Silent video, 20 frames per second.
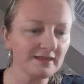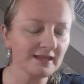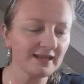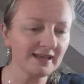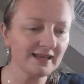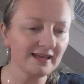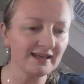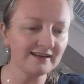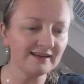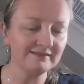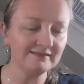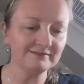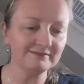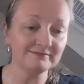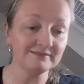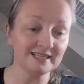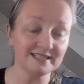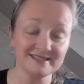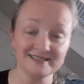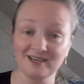And
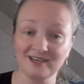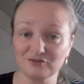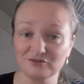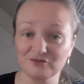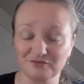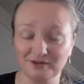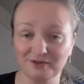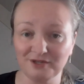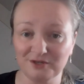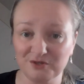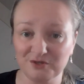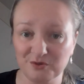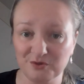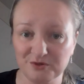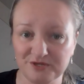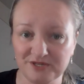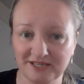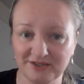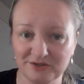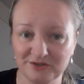that sounds very
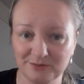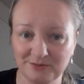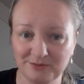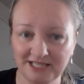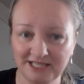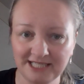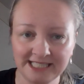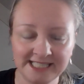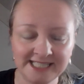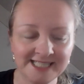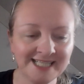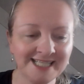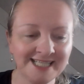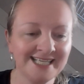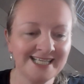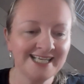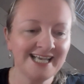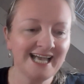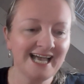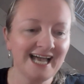exhausting to me.
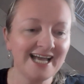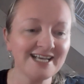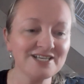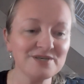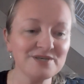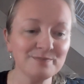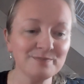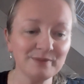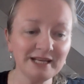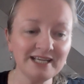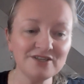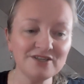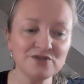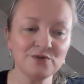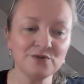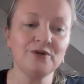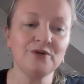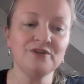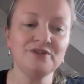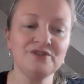I explained to
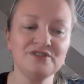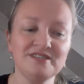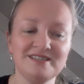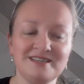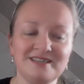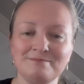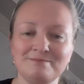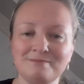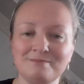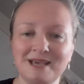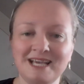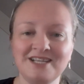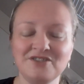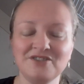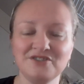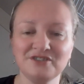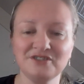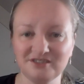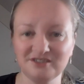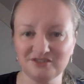her, just
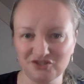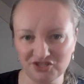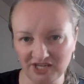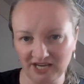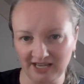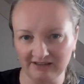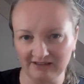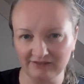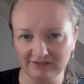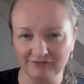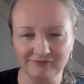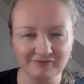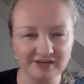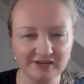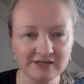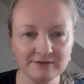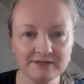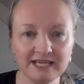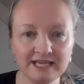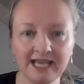imagine a child
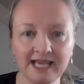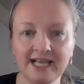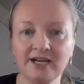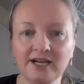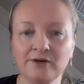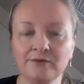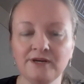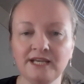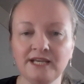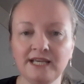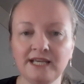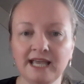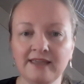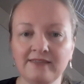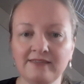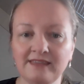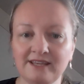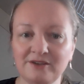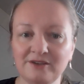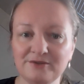very angry,
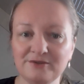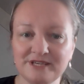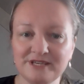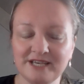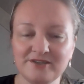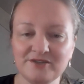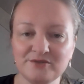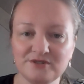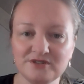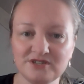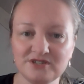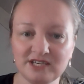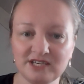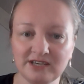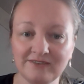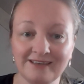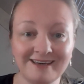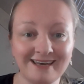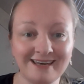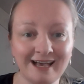and then you say to the
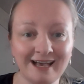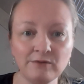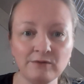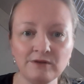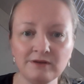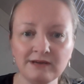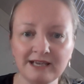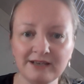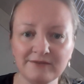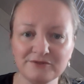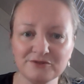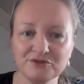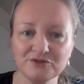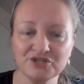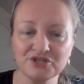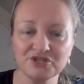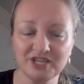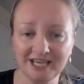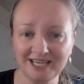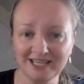child, and now you have to
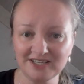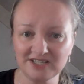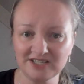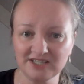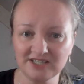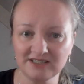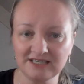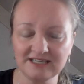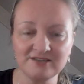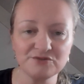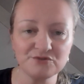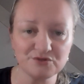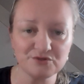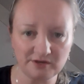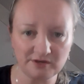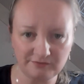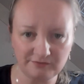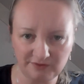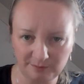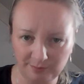change it into
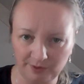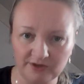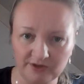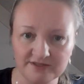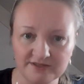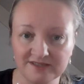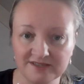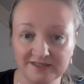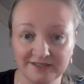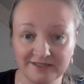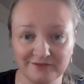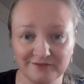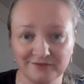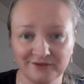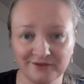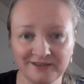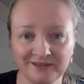something positive.